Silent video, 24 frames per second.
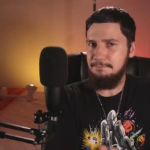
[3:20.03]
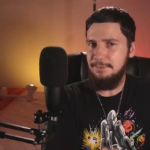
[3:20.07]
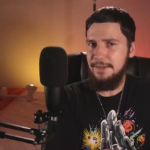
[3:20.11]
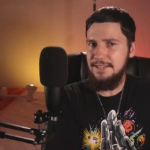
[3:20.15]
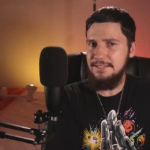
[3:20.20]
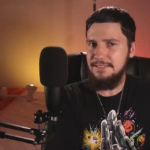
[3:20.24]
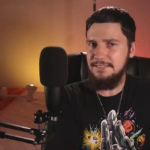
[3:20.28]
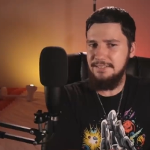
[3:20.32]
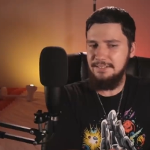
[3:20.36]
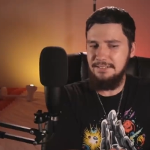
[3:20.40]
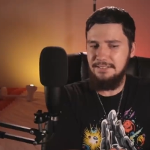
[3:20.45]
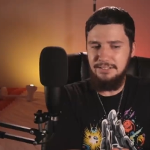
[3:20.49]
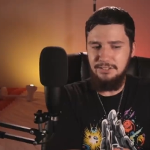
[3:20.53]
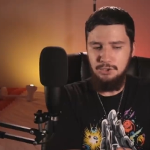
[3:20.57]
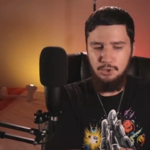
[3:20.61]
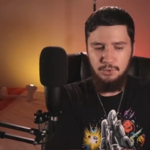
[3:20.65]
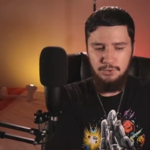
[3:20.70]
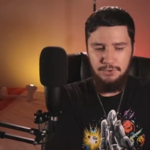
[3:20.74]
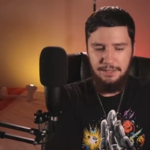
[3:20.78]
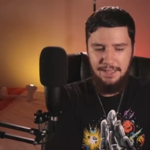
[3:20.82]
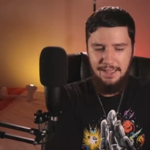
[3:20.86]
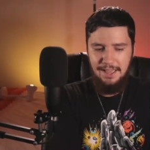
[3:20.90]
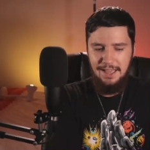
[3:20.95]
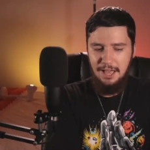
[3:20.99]
Basically,
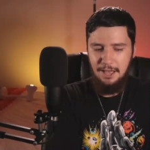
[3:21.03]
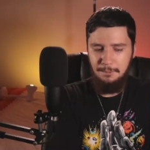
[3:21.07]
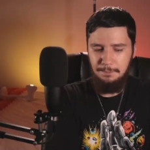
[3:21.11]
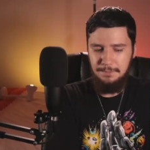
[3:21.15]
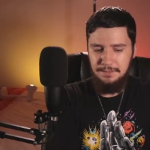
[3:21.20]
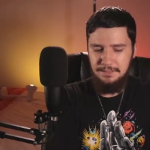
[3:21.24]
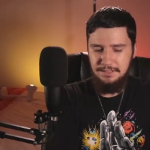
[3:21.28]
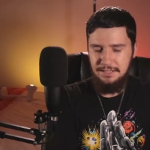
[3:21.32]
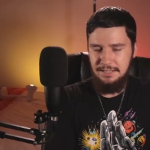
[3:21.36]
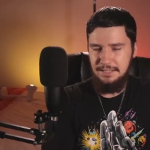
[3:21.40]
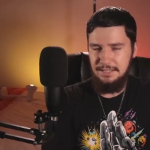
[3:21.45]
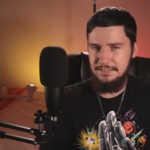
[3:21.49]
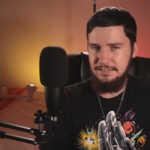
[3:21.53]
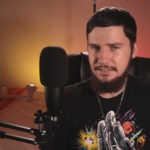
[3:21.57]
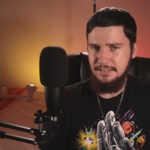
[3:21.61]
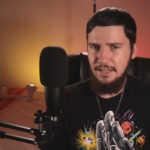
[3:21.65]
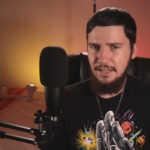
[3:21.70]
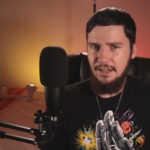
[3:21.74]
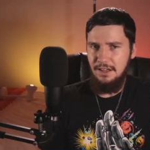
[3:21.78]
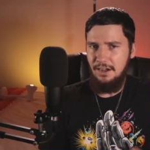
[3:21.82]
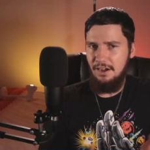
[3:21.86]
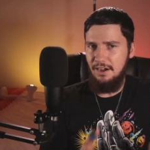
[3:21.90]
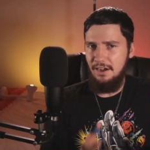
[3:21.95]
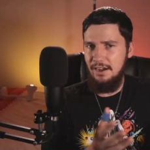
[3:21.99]
all that happened is
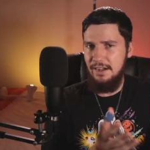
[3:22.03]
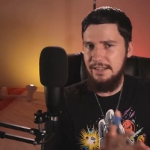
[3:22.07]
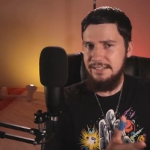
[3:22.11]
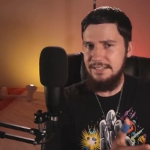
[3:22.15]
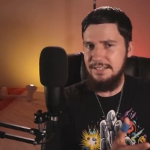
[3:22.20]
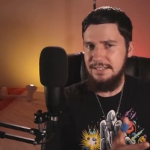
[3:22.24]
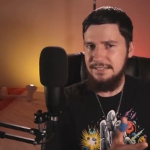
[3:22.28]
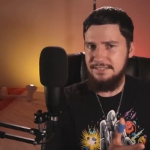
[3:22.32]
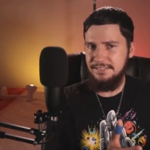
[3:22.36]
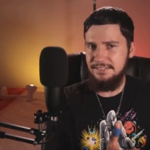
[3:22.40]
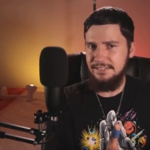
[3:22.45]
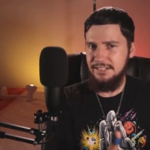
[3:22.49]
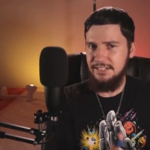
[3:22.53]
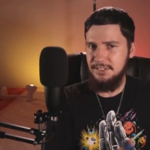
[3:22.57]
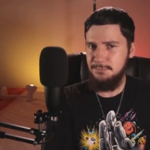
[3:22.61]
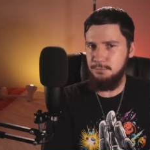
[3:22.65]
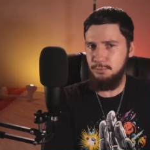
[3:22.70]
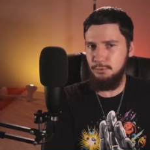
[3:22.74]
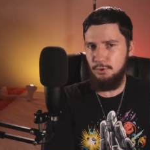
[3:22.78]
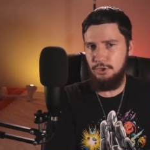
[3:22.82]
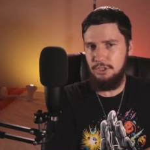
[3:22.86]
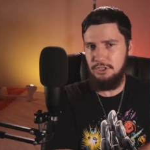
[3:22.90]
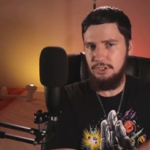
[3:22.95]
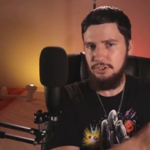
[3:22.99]
IE6
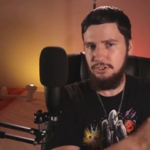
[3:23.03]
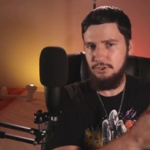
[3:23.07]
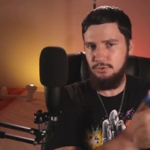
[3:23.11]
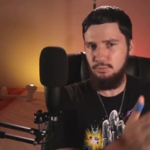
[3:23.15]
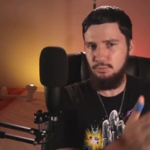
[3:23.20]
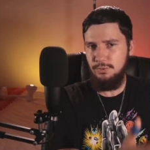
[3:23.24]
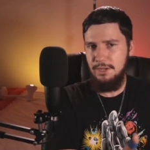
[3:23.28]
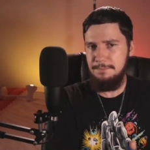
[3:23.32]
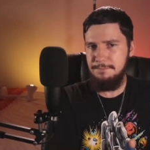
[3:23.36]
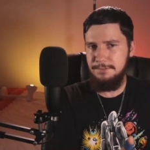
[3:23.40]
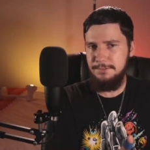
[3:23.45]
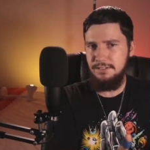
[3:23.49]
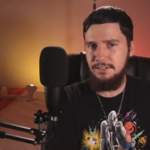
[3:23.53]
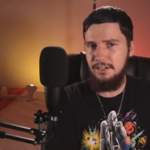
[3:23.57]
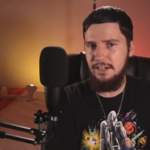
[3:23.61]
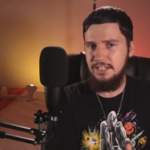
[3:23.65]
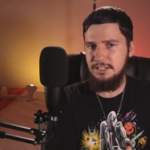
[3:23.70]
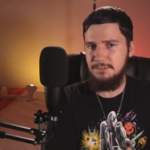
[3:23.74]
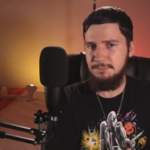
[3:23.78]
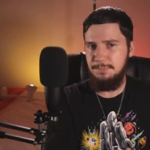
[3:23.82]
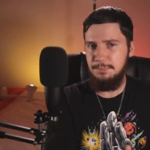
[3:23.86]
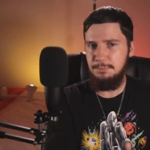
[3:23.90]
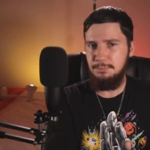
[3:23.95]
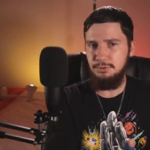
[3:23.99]
broke a lot of
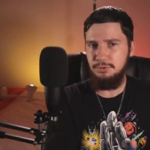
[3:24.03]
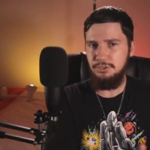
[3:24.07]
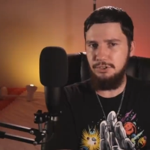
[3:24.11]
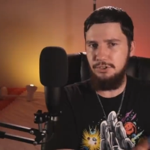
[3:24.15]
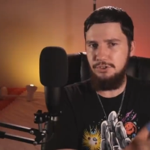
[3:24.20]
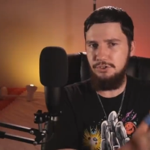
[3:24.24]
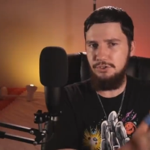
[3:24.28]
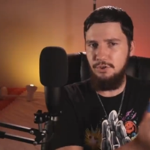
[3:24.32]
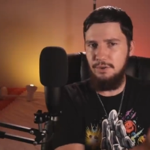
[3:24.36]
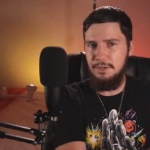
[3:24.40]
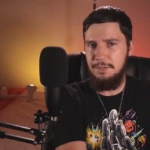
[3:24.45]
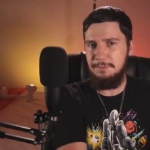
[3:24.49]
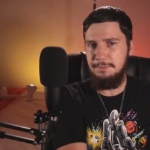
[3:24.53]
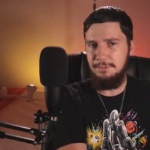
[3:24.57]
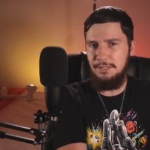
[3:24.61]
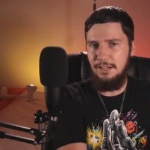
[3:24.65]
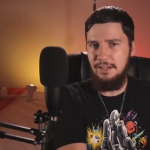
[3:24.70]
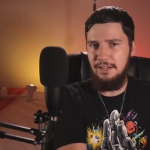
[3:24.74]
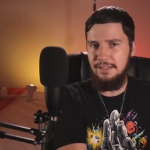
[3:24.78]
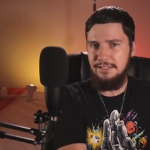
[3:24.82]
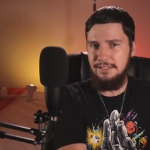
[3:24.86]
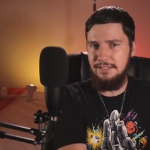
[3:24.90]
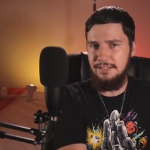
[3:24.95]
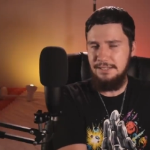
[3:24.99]
websites, people got annoyed with
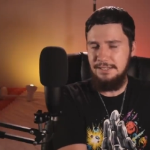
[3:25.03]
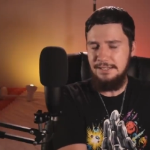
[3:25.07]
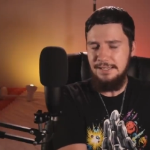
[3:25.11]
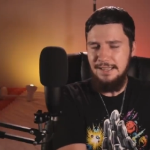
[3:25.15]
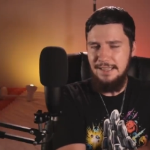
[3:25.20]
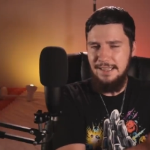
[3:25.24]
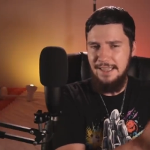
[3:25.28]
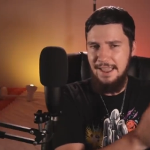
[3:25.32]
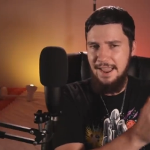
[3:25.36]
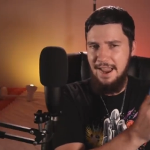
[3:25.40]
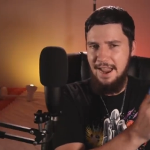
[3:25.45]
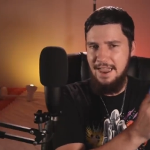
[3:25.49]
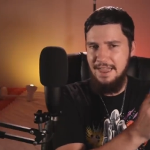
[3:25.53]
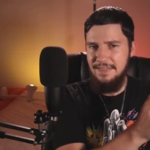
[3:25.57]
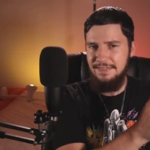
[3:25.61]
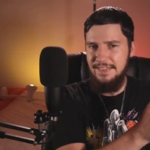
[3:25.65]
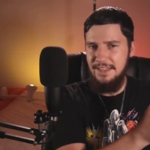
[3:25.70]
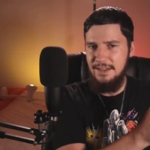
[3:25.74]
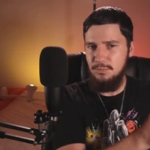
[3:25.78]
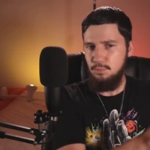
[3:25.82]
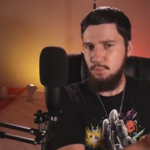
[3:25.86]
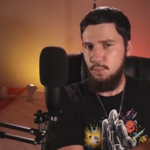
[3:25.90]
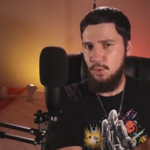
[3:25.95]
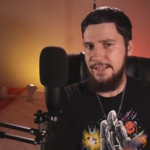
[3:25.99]
IE, and
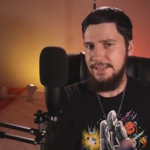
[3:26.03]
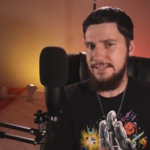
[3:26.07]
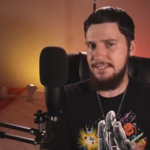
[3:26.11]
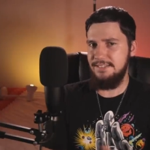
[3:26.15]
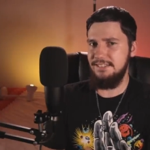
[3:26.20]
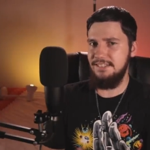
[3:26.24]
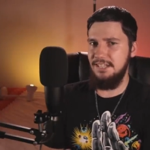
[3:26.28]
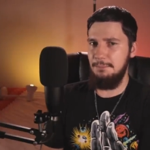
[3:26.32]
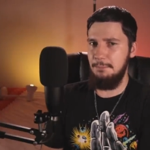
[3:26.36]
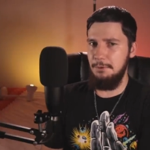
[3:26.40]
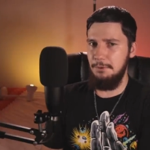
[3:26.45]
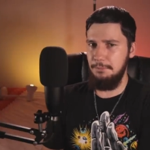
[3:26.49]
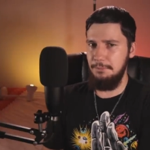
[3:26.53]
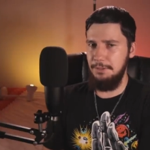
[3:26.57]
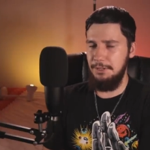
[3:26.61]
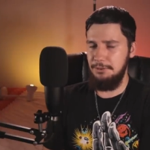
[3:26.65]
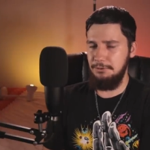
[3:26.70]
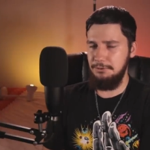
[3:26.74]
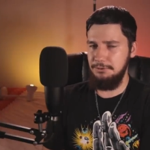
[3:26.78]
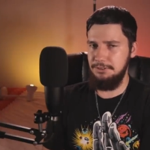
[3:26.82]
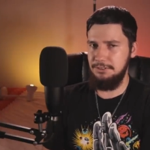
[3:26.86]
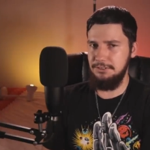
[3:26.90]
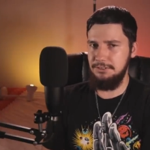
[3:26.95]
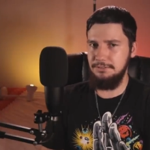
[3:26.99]
they went somewhere
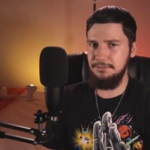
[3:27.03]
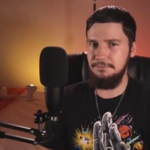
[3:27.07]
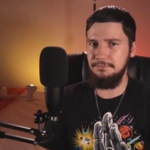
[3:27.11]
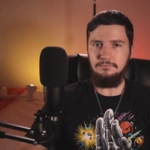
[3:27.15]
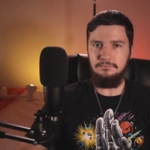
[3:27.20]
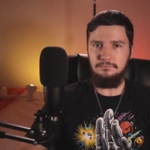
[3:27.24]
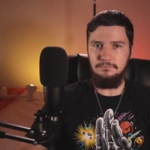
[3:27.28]
else.